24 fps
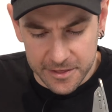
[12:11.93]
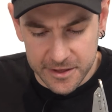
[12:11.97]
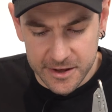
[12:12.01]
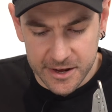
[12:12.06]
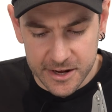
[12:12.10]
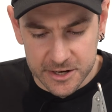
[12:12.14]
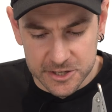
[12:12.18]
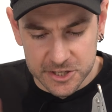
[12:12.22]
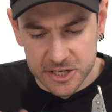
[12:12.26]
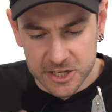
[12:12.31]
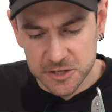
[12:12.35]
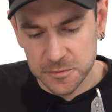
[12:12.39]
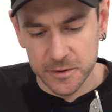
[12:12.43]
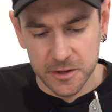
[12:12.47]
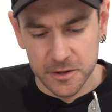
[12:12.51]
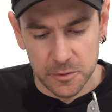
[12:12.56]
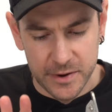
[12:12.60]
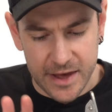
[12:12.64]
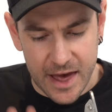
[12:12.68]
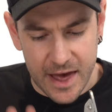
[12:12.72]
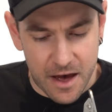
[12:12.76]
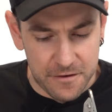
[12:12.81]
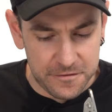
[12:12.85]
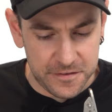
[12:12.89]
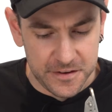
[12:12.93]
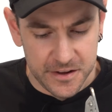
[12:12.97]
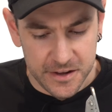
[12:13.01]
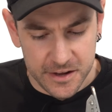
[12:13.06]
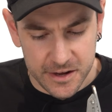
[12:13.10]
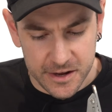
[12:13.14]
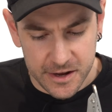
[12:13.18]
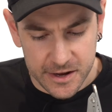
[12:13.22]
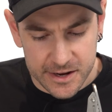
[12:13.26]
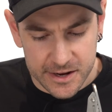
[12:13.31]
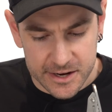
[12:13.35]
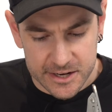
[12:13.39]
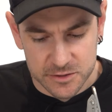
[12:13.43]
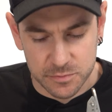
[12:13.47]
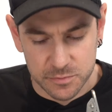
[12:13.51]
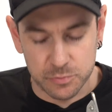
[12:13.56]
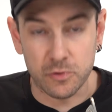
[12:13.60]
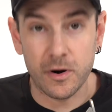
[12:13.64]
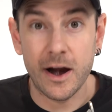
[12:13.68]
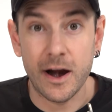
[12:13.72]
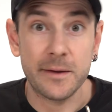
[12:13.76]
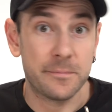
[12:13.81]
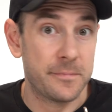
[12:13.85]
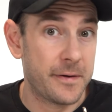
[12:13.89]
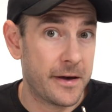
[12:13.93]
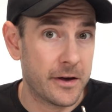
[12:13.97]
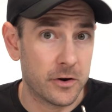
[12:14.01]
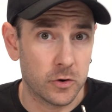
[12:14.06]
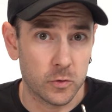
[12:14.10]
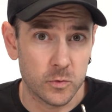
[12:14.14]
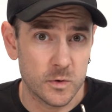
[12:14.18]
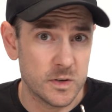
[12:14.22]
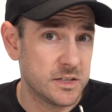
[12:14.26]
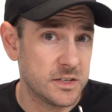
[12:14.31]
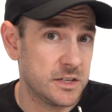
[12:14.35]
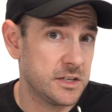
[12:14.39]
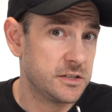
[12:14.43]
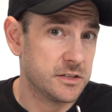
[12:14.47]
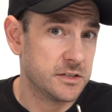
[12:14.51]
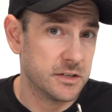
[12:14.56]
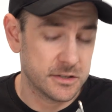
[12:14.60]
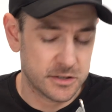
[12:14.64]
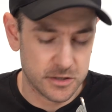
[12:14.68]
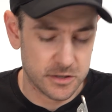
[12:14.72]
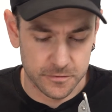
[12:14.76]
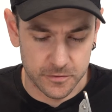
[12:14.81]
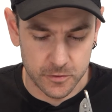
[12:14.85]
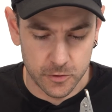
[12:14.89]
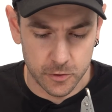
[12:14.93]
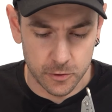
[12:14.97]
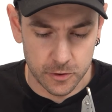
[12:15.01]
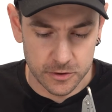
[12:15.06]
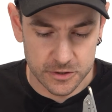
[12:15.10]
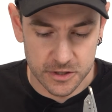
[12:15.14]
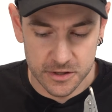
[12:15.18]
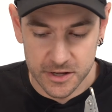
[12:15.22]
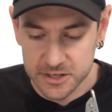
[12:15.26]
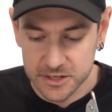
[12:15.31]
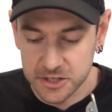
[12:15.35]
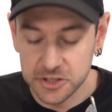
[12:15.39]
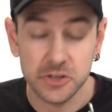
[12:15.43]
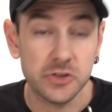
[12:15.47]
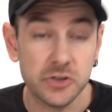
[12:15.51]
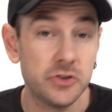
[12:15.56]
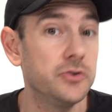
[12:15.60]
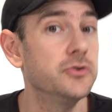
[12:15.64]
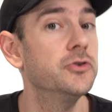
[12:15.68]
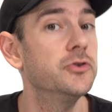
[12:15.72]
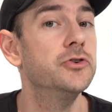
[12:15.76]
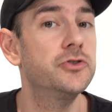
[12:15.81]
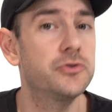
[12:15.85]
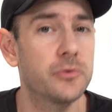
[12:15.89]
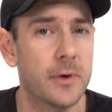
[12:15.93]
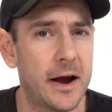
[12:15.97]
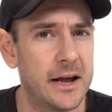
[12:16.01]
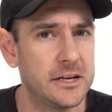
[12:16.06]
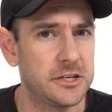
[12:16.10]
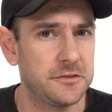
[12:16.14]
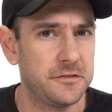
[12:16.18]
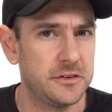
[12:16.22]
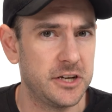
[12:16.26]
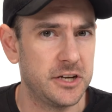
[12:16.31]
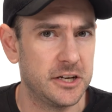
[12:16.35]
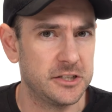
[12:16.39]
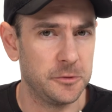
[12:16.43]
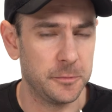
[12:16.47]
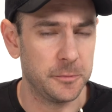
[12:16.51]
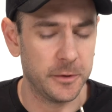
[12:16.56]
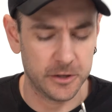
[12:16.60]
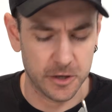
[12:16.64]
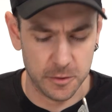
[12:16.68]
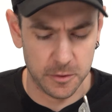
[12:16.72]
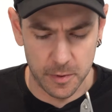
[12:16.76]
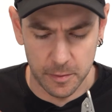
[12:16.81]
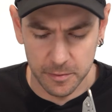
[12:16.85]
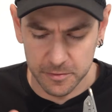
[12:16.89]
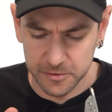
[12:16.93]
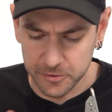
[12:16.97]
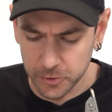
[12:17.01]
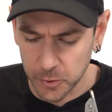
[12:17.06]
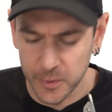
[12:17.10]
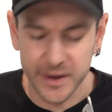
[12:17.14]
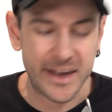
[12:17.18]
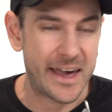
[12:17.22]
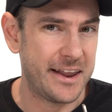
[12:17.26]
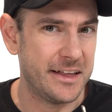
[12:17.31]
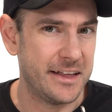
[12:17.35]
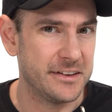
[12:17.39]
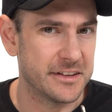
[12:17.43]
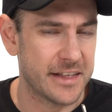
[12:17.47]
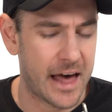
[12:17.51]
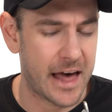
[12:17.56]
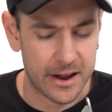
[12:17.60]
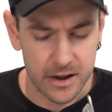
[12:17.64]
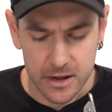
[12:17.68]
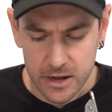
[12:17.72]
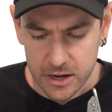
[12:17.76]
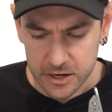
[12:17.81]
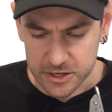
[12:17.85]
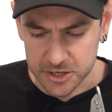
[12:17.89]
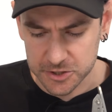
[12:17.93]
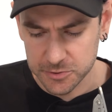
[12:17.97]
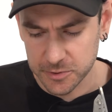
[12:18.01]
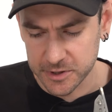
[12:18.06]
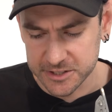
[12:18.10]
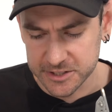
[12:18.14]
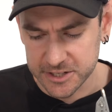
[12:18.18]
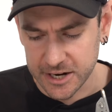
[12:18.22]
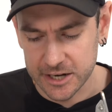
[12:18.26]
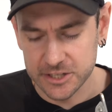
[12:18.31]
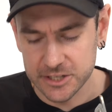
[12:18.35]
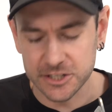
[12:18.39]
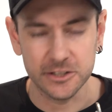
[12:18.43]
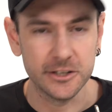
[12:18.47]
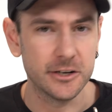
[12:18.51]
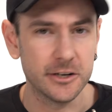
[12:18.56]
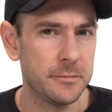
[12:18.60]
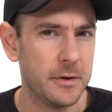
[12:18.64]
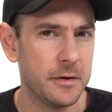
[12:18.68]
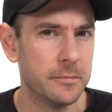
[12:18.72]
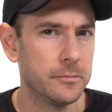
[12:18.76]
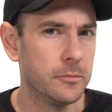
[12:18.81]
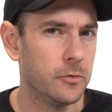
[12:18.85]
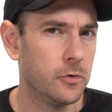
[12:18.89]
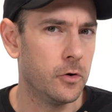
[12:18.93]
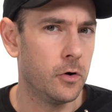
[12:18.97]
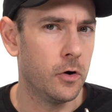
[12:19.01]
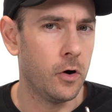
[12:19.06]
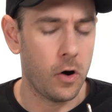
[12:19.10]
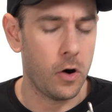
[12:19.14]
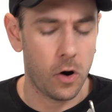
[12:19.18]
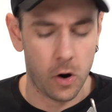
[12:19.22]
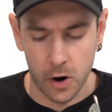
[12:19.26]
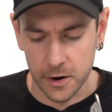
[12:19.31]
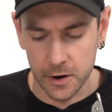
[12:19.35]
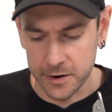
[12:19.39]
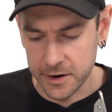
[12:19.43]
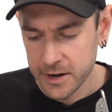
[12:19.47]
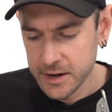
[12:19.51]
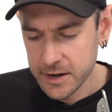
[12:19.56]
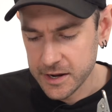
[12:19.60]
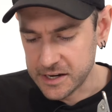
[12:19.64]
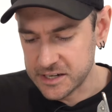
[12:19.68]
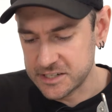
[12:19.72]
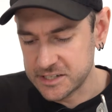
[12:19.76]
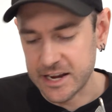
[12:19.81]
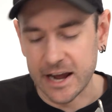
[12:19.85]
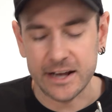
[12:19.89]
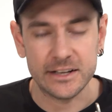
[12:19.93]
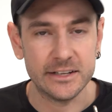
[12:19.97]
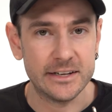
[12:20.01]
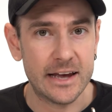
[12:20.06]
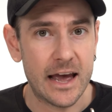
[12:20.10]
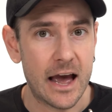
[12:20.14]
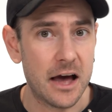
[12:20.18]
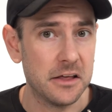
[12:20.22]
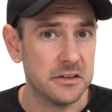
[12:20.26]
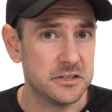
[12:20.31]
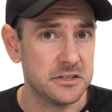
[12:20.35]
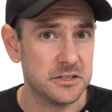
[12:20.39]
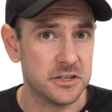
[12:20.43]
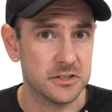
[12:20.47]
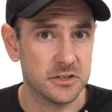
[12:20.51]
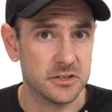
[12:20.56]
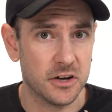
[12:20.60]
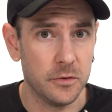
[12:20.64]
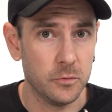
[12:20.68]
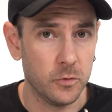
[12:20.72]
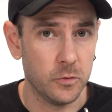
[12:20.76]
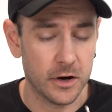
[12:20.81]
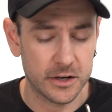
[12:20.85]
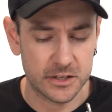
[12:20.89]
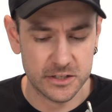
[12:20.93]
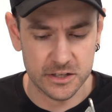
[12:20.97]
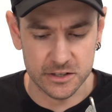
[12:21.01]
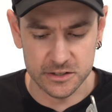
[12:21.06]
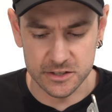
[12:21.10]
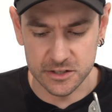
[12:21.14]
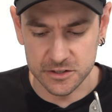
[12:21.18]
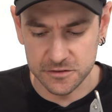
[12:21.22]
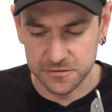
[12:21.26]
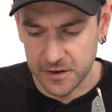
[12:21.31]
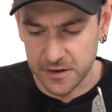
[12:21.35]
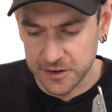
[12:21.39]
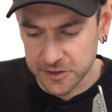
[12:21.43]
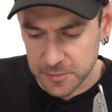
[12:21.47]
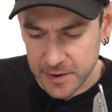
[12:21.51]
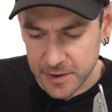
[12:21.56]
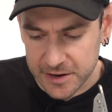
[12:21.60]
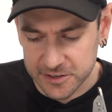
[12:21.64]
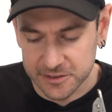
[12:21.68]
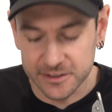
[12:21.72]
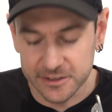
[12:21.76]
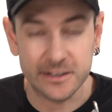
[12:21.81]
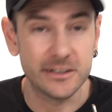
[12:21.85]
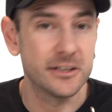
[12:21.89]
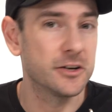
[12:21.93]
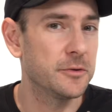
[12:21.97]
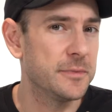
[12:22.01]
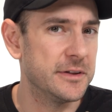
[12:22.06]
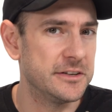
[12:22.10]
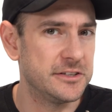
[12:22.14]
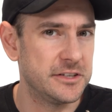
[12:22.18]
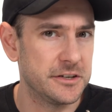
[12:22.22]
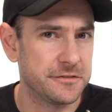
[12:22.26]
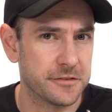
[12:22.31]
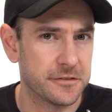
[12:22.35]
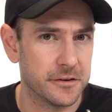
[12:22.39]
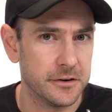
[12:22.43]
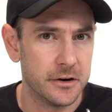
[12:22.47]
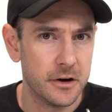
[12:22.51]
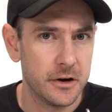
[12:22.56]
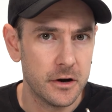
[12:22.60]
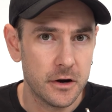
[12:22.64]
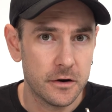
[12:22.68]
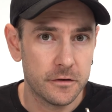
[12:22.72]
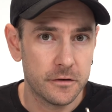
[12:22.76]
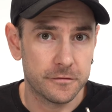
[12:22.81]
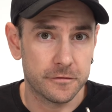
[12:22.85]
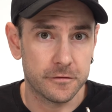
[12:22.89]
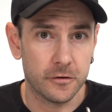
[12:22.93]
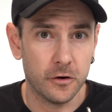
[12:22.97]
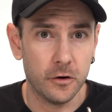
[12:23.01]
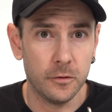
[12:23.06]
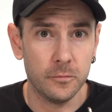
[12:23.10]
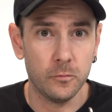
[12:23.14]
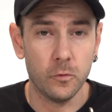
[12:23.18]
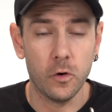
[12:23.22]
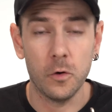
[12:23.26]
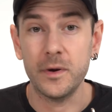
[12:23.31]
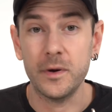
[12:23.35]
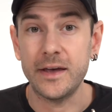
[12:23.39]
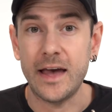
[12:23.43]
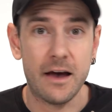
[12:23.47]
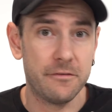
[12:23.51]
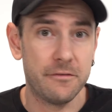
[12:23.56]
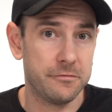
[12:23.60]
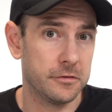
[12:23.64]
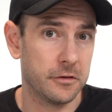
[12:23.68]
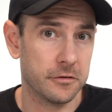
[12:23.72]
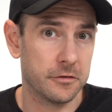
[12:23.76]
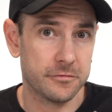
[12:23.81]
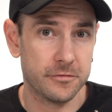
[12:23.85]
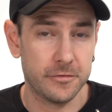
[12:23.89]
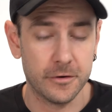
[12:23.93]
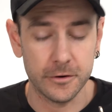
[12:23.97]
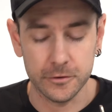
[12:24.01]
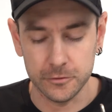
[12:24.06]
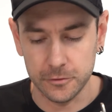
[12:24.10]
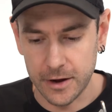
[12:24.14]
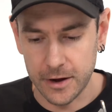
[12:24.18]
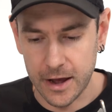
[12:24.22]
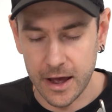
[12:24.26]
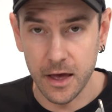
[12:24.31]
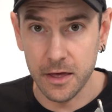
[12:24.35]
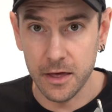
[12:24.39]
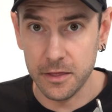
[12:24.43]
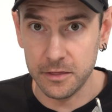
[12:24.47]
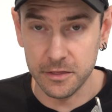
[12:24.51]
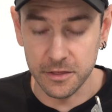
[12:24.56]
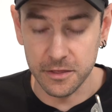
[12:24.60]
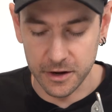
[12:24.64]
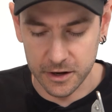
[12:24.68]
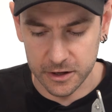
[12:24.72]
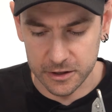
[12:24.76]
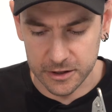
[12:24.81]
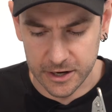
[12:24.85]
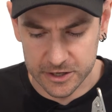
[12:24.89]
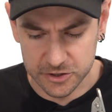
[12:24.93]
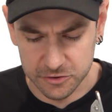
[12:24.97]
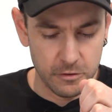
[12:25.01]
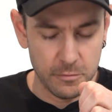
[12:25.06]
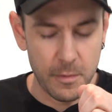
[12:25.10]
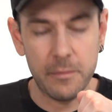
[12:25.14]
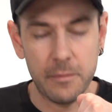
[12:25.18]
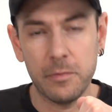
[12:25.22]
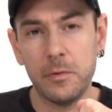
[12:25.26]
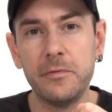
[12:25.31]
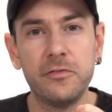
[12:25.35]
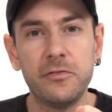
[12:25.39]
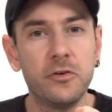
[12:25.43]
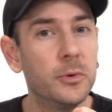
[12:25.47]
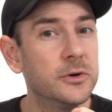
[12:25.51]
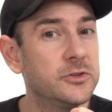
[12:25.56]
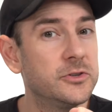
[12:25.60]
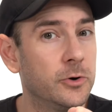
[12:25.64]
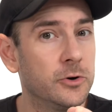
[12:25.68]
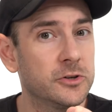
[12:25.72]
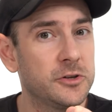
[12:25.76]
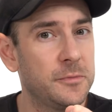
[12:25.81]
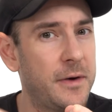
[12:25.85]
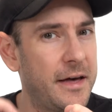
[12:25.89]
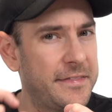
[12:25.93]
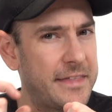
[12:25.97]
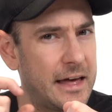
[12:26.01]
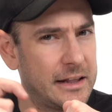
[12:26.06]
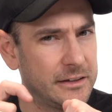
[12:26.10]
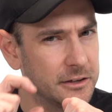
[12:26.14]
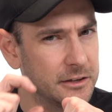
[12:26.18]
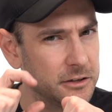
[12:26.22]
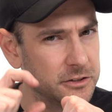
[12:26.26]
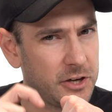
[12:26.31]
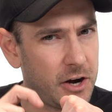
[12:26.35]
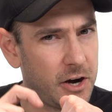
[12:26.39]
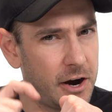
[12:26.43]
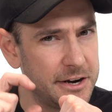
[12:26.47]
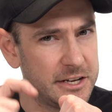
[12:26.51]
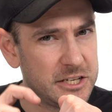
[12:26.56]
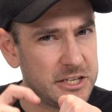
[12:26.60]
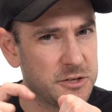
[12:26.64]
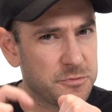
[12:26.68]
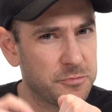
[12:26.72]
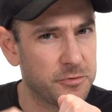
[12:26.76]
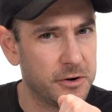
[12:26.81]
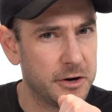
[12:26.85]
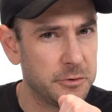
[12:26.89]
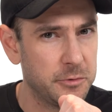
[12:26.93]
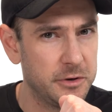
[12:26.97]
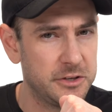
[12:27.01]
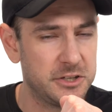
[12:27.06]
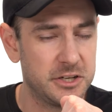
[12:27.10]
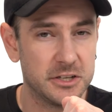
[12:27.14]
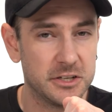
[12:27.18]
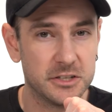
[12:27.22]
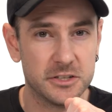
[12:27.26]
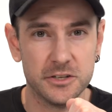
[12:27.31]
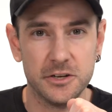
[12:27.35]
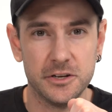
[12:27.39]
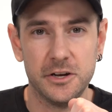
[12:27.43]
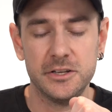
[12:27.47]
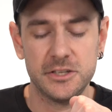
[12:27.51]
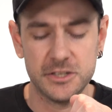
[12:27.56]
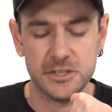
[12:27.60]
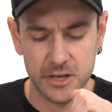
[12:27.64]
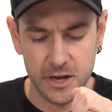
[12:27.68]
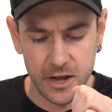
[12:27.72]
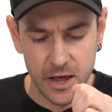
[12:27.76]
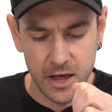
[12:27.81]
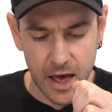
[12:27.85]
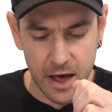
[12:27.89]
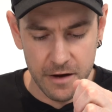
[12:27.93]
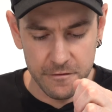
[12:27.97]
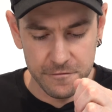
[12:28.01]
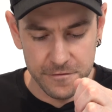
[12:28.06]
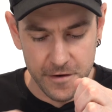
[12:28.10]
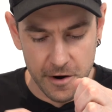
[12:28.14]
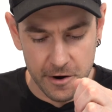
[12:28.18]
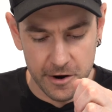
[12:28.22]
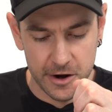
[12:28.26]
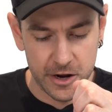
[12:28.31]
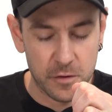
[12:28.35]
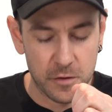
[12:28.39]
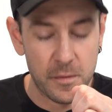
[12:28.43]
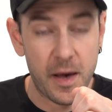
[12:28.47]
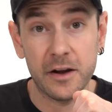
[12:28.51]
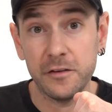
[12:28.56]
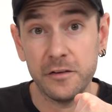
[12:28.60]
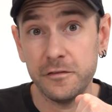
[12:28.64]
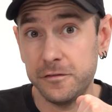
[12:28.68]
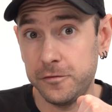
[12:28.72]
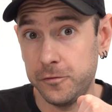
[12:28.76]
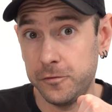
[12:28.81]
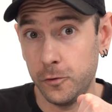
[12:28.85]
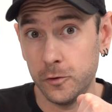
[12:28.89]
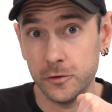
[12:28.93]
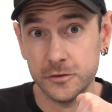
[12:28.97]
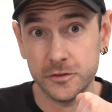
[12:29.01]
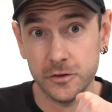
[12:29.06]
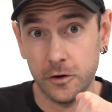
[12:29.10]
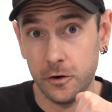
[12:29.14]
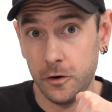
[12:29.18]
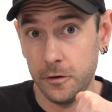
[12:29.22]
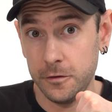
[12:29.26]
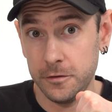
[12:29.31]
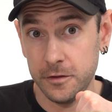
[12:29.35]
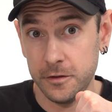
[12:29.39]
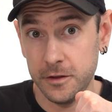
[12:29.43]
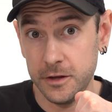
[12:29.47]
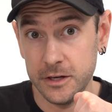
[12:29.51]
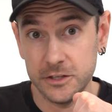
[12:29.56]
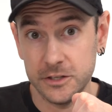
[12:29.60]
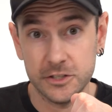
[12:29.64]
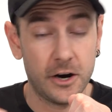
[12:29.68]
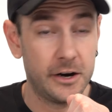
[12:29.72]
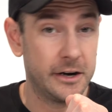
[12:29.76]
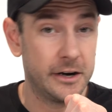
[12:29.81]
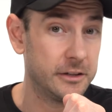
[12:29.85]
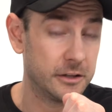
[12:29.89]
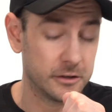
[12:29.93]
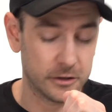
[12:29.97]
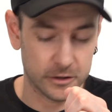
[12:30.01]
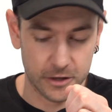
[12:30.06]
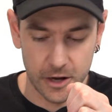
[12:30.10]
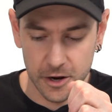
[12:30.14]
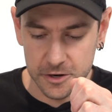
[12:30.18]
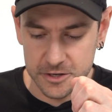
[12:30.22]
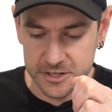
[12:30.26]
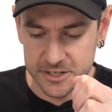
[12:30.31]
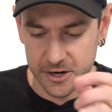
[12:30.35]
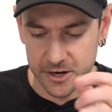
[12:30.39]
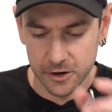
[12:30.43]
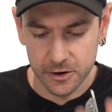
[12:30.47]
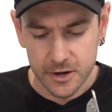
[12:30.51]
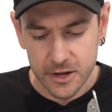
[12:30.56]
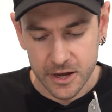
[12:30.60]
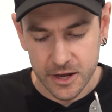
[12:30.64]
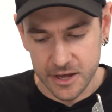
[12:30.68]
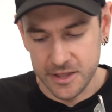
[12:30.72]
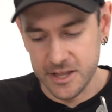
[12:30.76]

The adjustment that we have here is brake pedal resistance, of course, and there's a huge range of adjustability. But before we get into that, I just want to touch a little bit more on exactly how this design works, because it's fundamentally a little bit different from what we have with the throttle and the clutch. Remember before we talked about that little tiny spring which exerts a varying amount of force on the tiny little load cell.